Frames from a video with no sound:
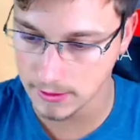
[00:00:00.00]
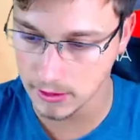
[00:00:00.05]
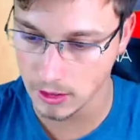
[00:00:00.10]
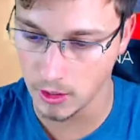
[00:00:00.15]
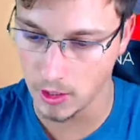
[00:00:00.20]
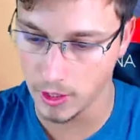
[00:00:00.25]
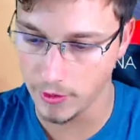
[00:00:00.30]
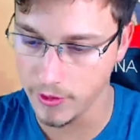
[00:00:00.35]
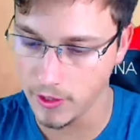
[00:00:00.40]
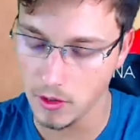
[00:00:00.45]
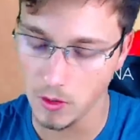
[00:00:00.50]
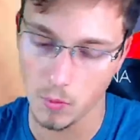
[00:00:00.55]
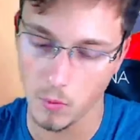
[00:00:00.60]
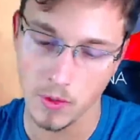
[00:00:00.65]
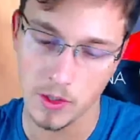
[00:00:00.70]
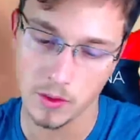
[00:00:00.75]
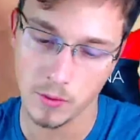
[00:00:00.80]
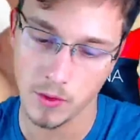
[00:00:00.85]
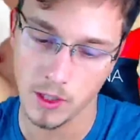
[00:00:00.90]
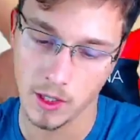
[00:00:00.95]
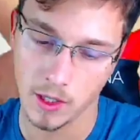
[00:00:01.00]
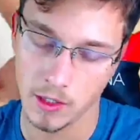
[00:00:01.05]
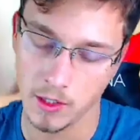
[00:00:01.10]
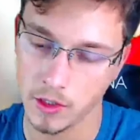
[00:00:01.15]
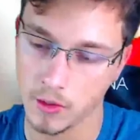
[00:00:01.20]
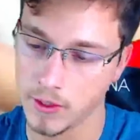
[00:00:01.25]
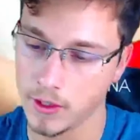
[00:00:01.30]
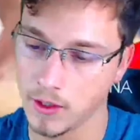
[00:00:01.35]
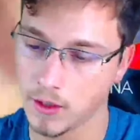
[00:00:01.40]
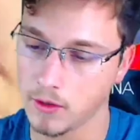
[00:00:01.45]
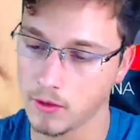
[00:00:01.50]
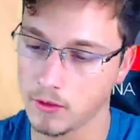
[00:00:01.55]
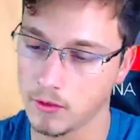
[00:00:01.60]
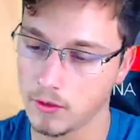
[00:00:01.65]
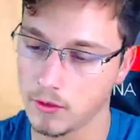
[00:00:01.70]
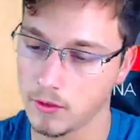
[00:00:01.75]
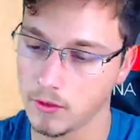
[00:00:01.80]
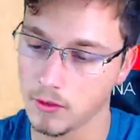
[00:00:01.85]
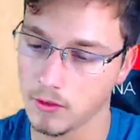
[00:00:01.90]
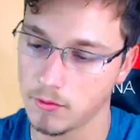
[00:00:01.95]
So I think we're, we're kind of doing
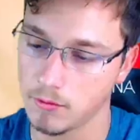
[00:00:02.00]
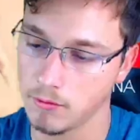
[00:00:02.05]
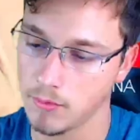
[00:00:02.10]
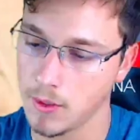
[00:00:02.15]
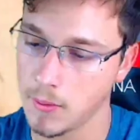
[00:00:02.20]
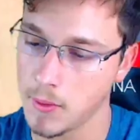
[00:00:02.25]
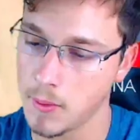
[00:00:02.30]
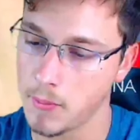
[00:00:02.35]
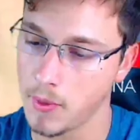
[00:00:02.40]
maybe